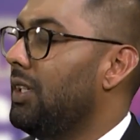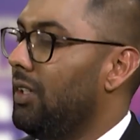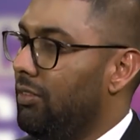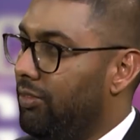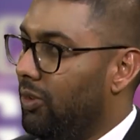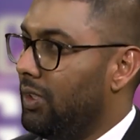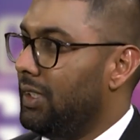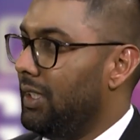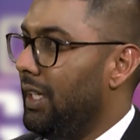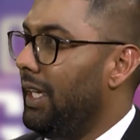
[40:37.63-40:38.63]

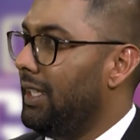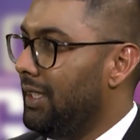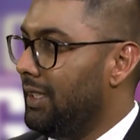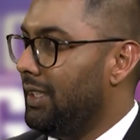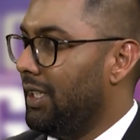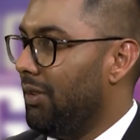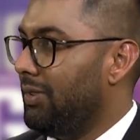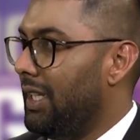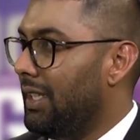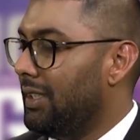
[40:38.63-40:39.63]
force in these
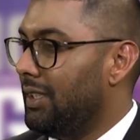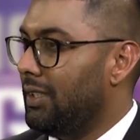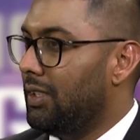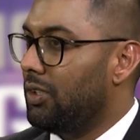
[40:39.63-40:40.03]
circumstances.